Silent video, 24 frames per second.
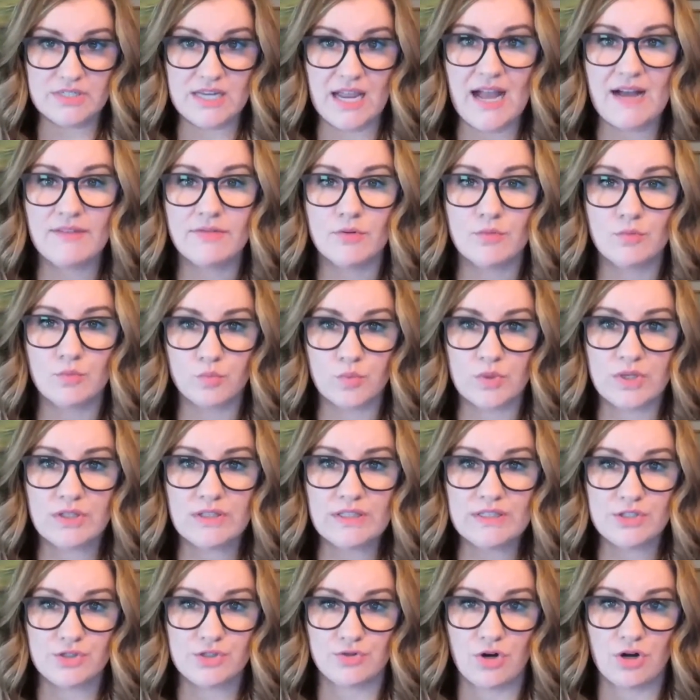to have a
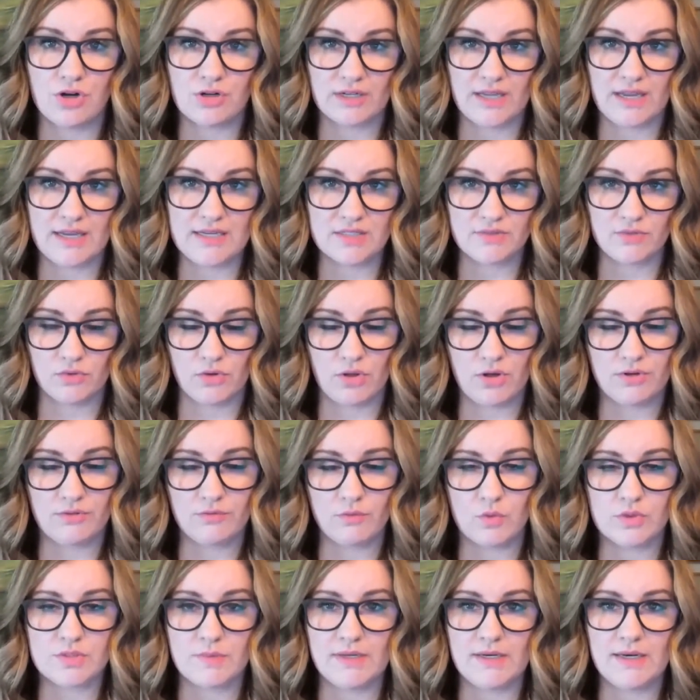really strong case for law
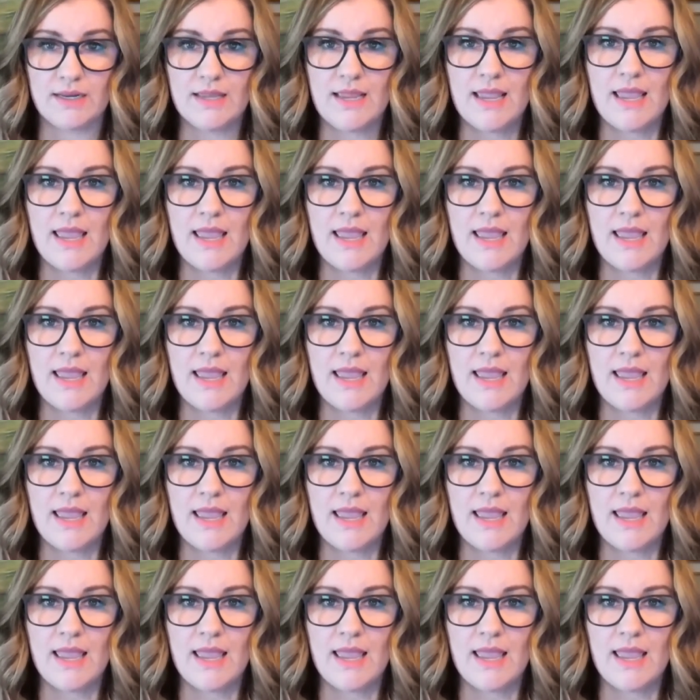enforcement.